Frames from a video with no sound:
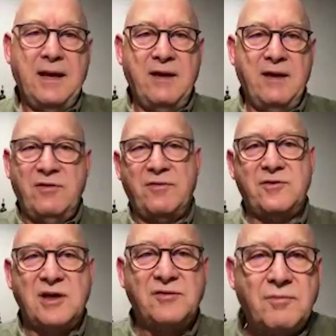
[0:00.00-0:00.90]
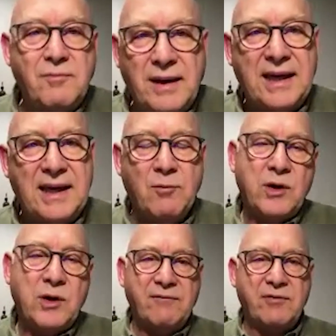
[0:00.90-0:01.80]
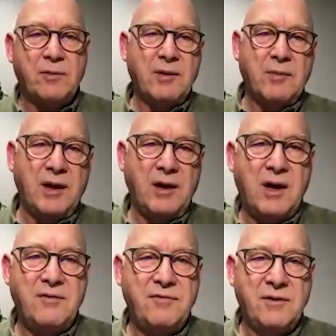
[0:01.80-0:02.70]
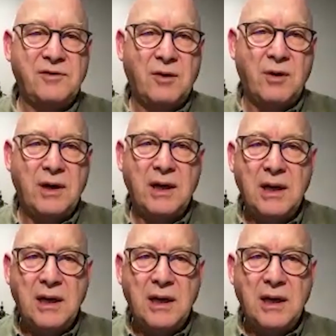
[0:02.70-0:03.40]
even if it's just making it more comfortable in my life and so on.